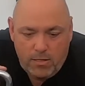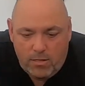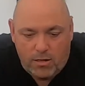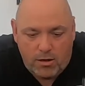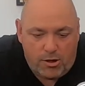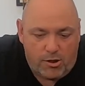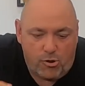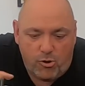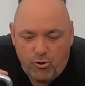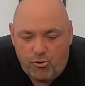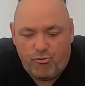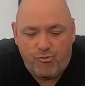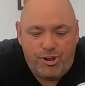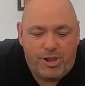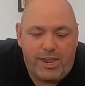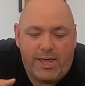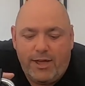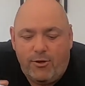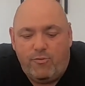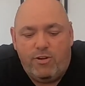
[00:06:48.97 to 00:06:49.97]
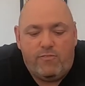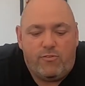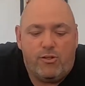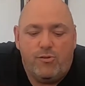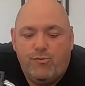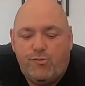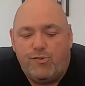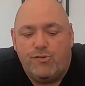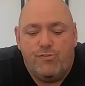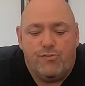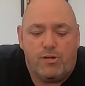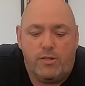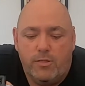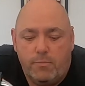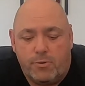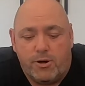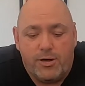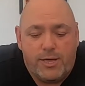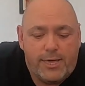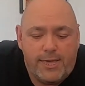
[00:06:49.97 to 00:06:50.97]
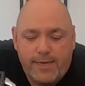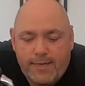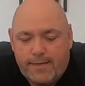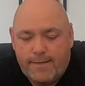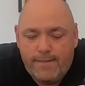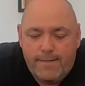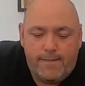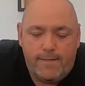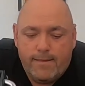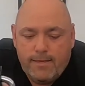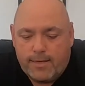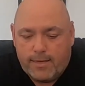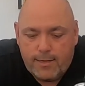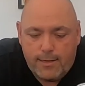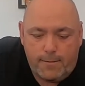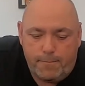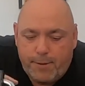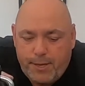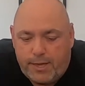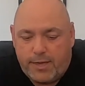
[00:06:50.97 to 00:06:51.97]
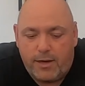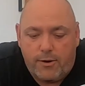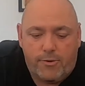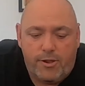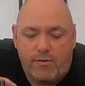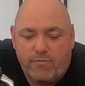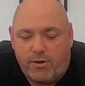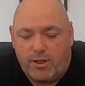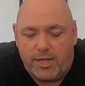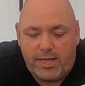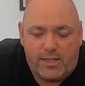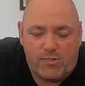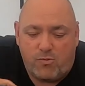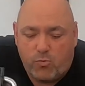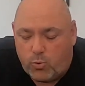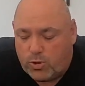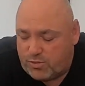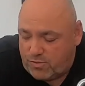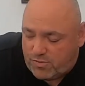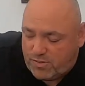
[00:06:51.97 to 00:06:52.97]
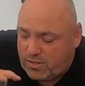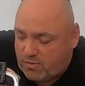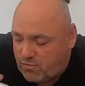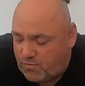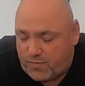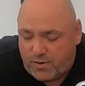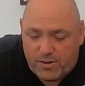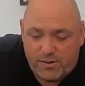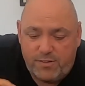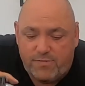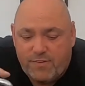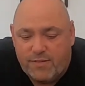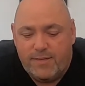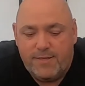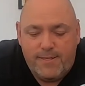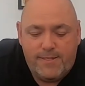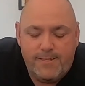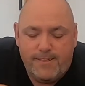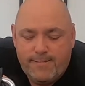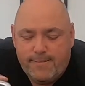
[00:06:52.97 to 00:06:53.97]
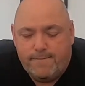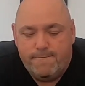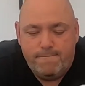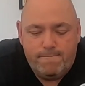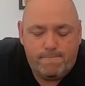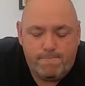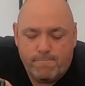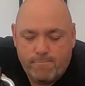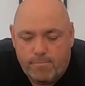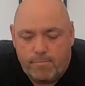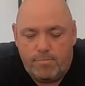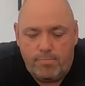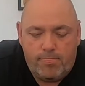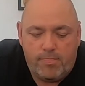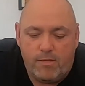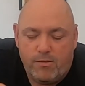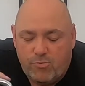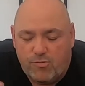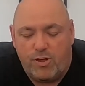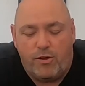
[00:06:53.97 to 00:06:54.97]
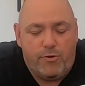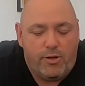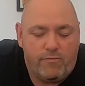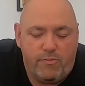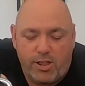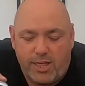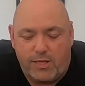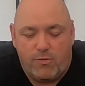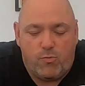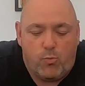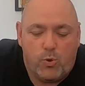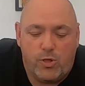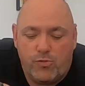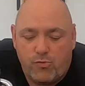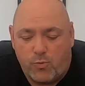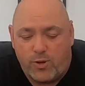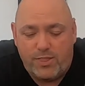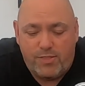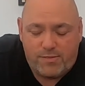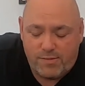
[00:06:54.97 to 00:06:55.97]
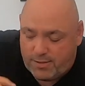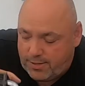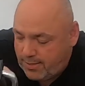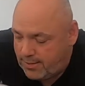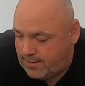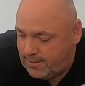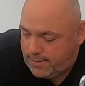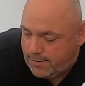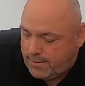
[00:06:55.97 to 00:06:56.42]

On 100 now, revolutions on the bike. Keep it going, I'm going to get to 165. Sorry, I've got to get to 120.